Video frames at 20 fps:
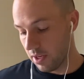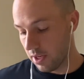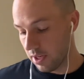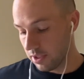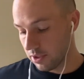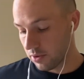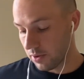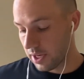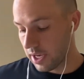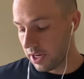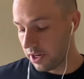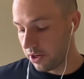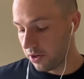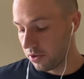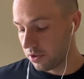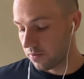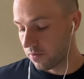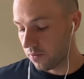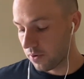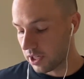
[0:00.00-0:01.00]
So can you
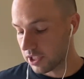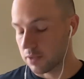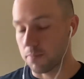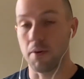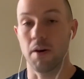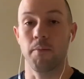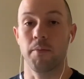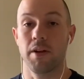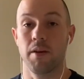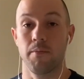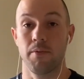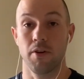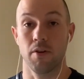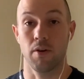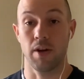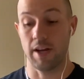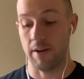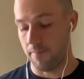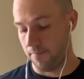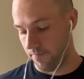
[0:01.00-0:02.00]
use fresh pumpkin
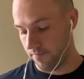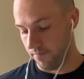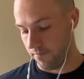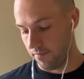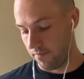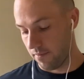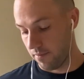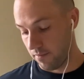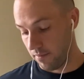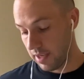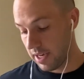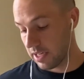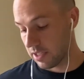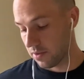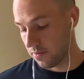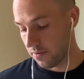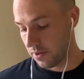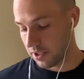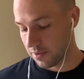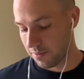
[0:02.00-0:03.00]
puree? Yes,
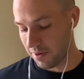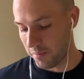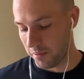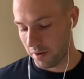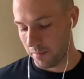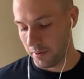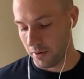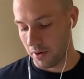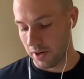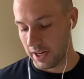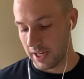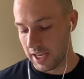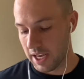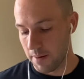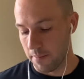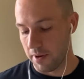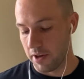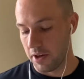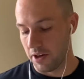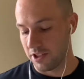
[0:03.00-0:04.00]
fresh pumpkin puree can
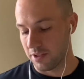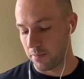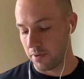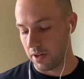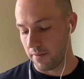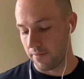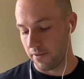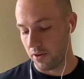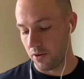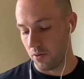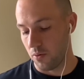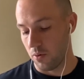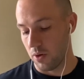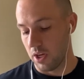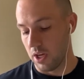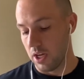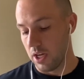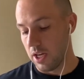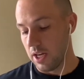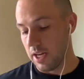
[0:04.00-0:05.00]
be used, but if you
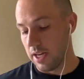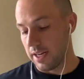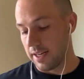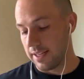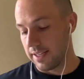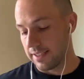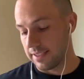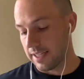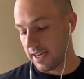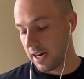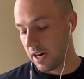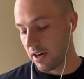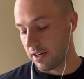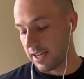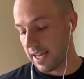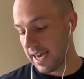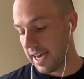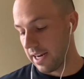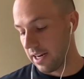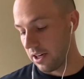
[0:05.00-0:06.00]
desire
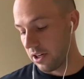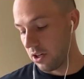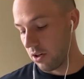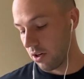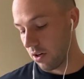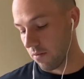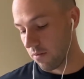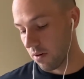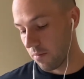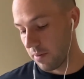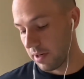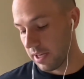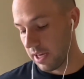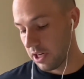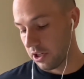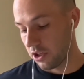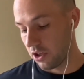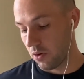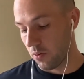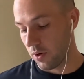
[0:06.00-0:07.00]
to add it during
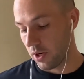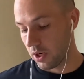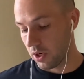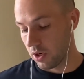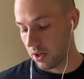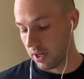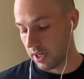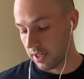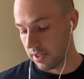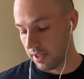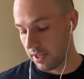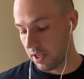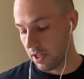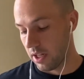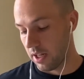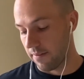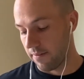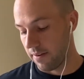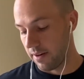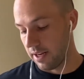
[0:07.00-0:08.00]
fermentation, you want to cook it to kill
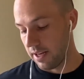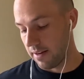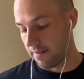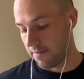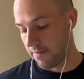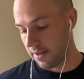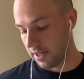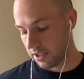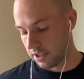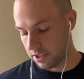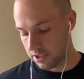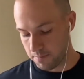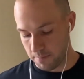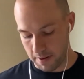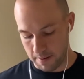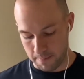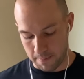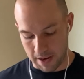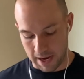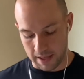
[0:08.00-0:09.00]
off any infectious
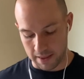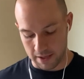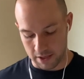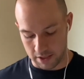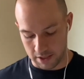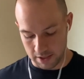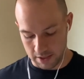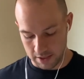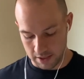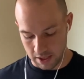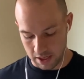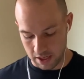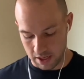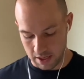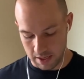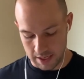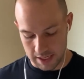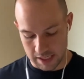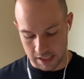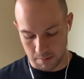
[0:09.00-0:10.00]
pathogens. This can
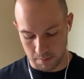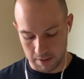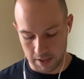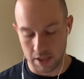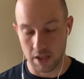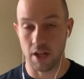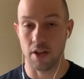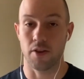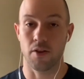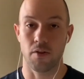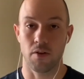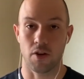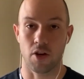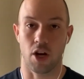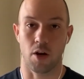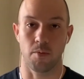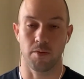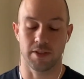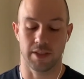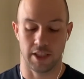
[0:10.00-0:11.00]
easily be done through the
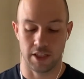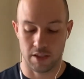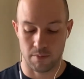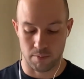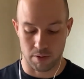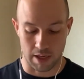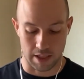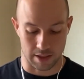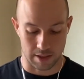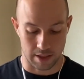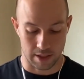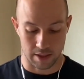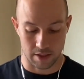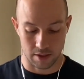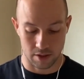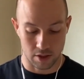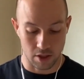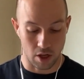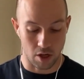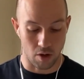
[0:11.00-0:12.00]
caramelization process.
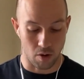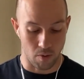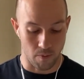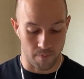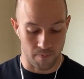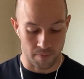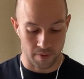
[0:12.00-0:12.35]
So